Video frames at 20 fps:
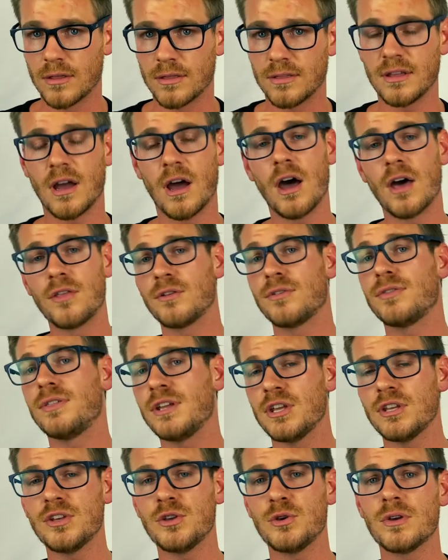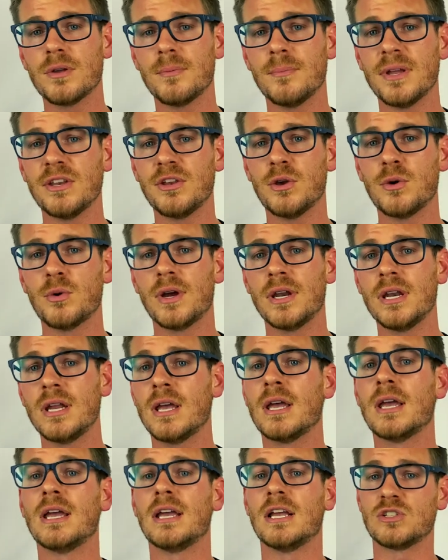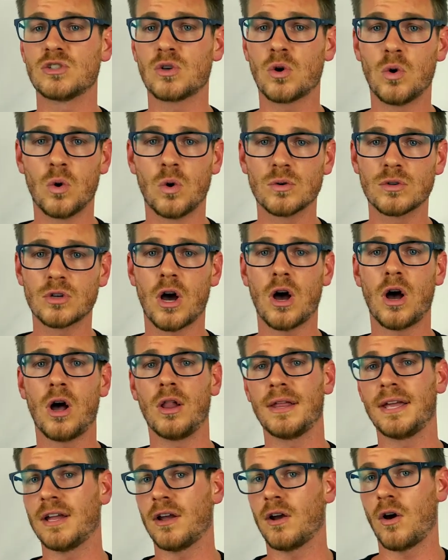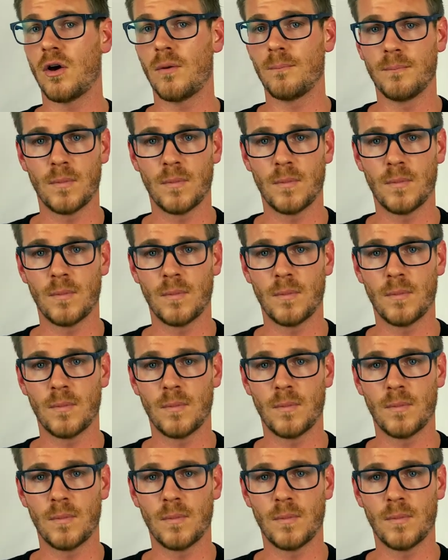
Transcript: The other thing you can be doing is cold calling